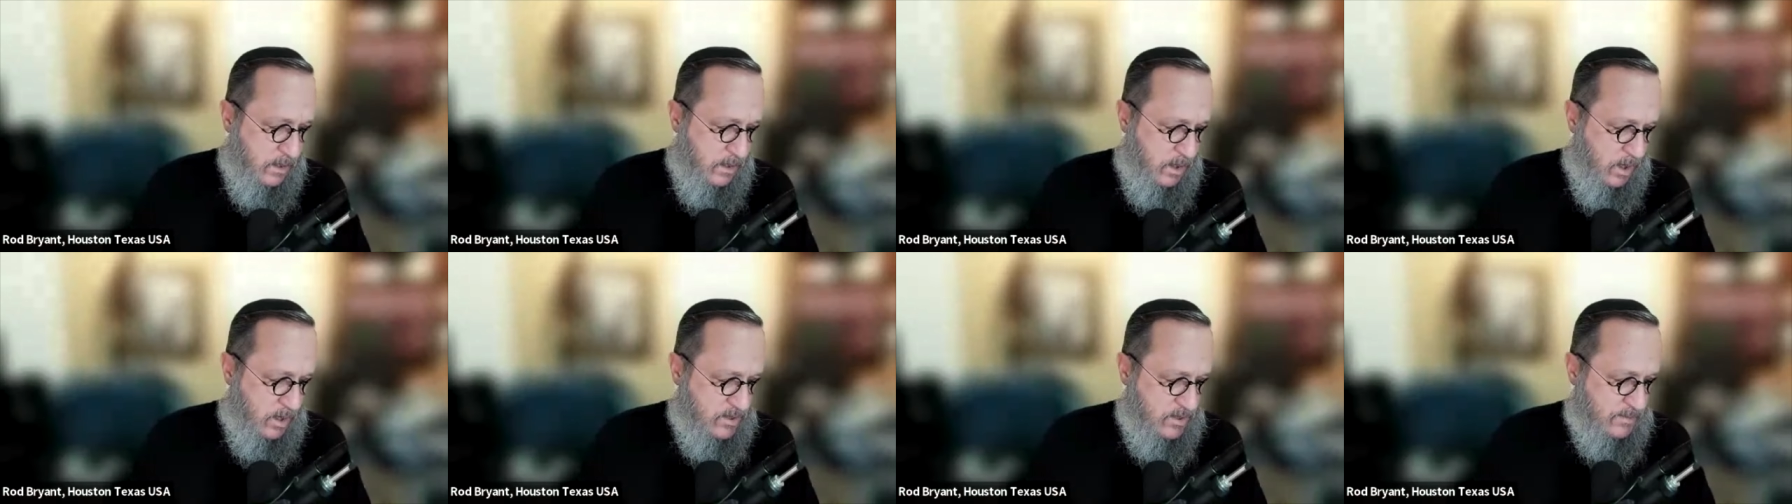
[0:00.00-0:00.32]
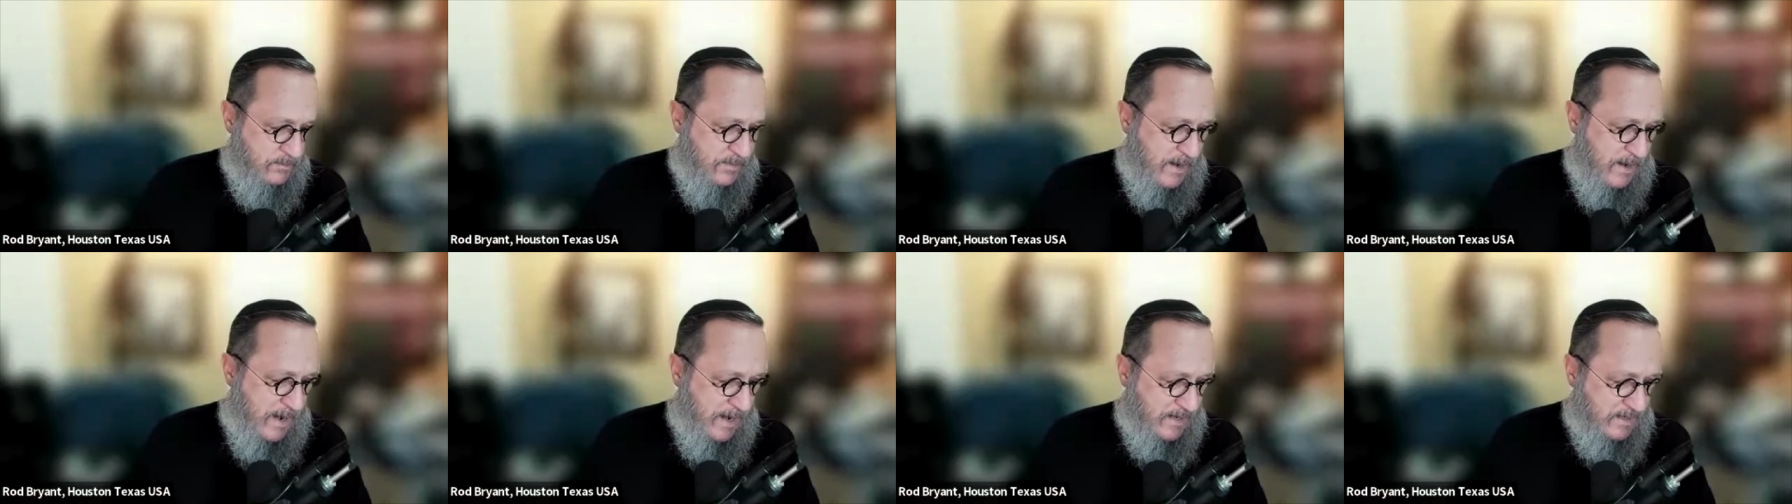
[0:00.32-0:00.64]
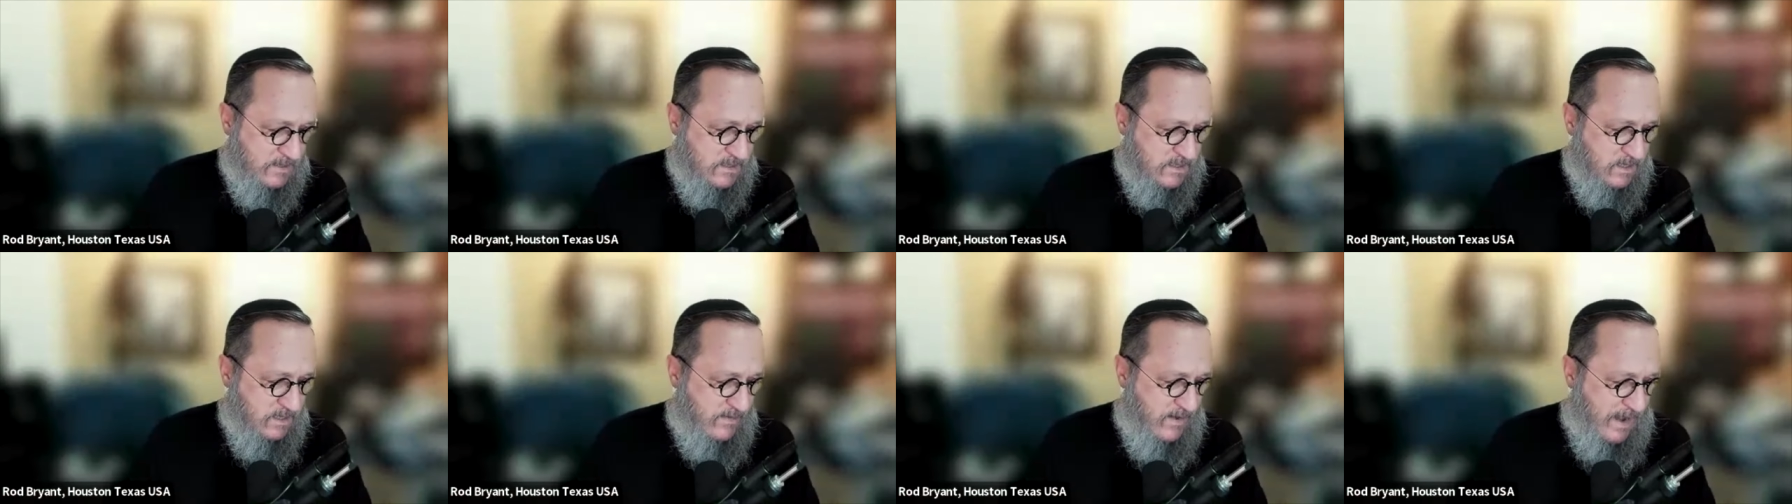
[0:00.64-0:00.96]
on the
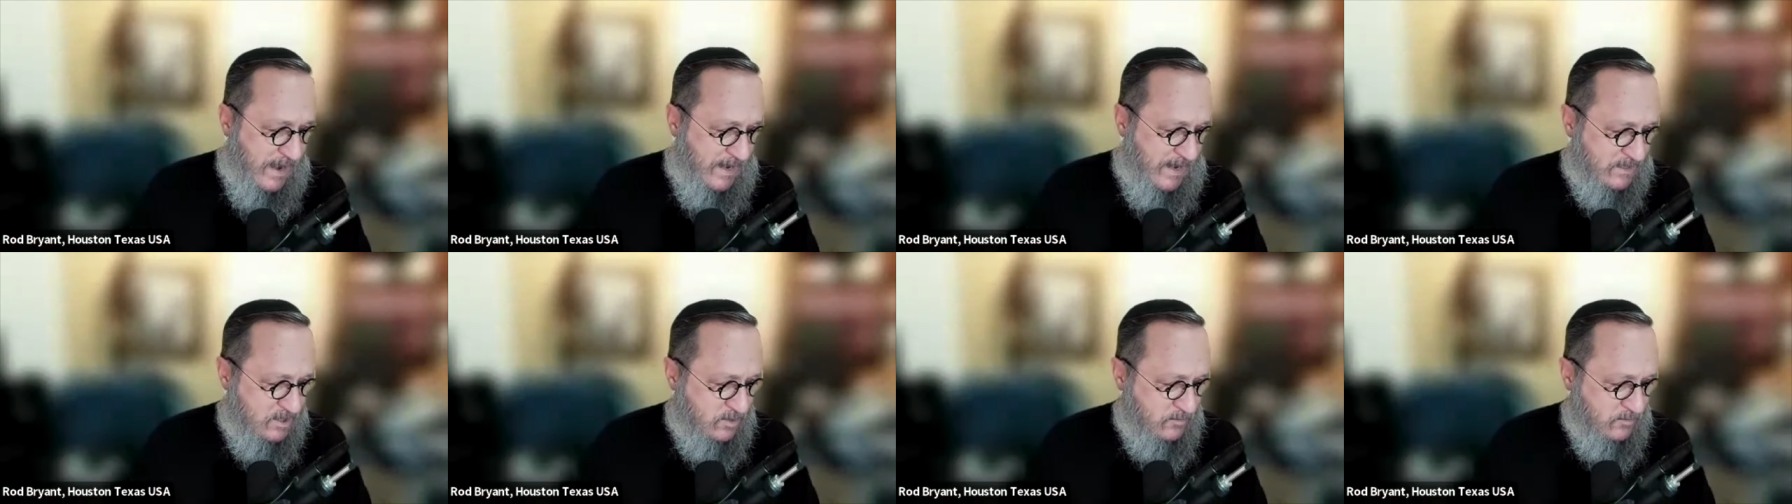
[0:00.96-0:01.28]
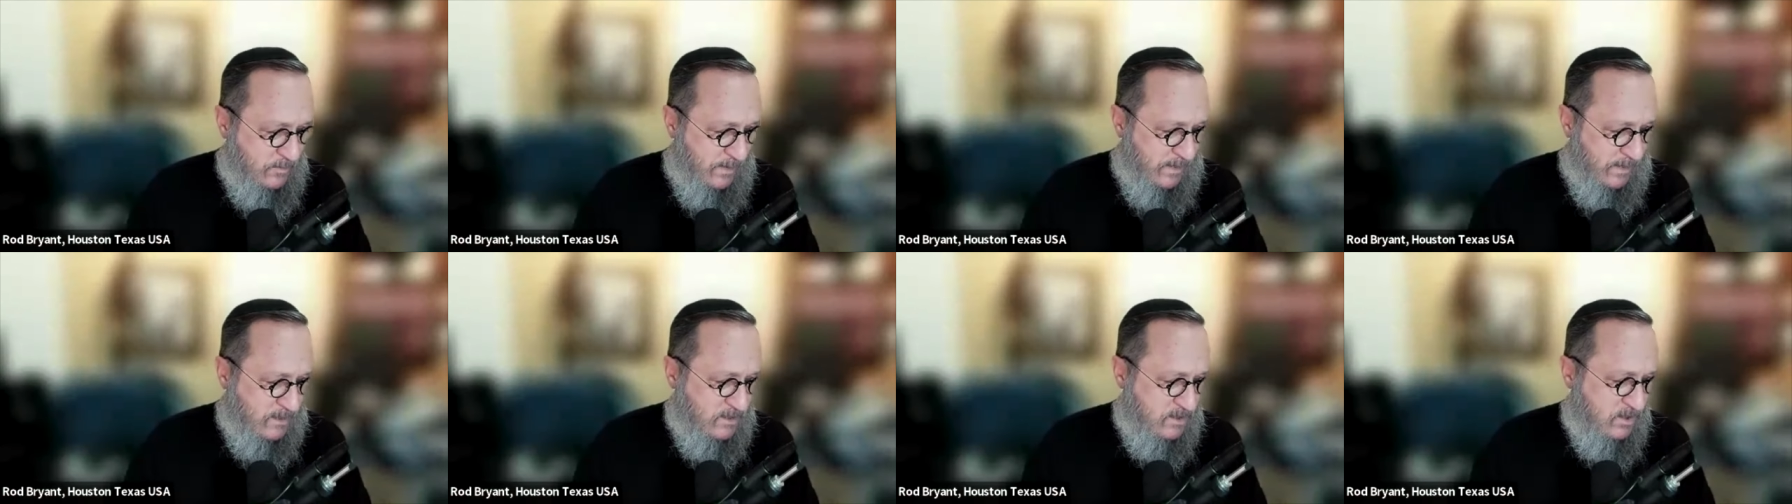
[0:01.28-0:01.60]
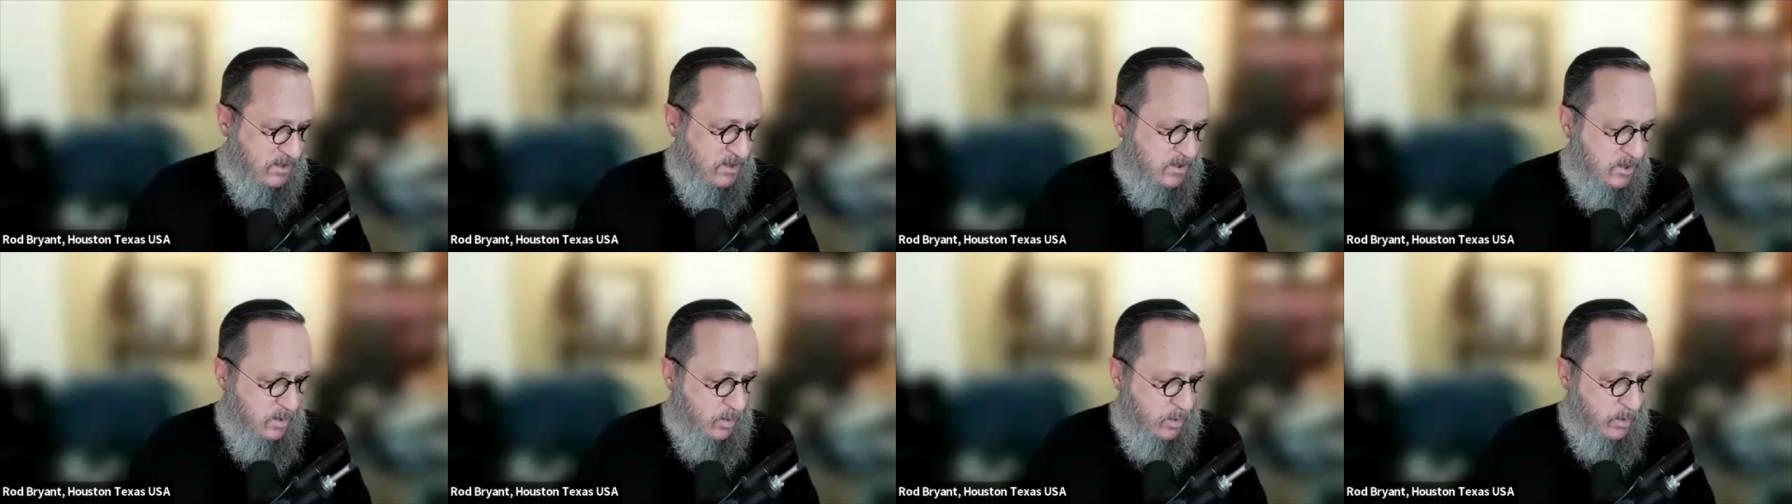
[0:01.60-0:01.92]
positive aspects
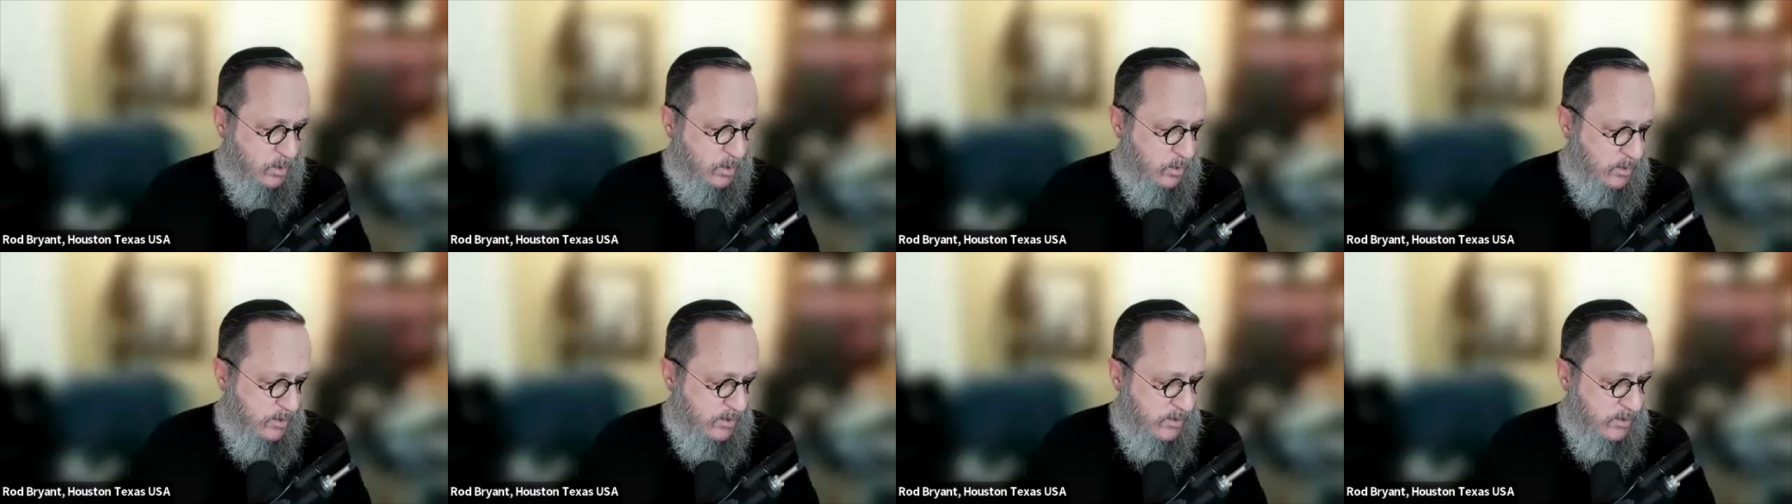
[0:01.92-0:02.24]
that's going on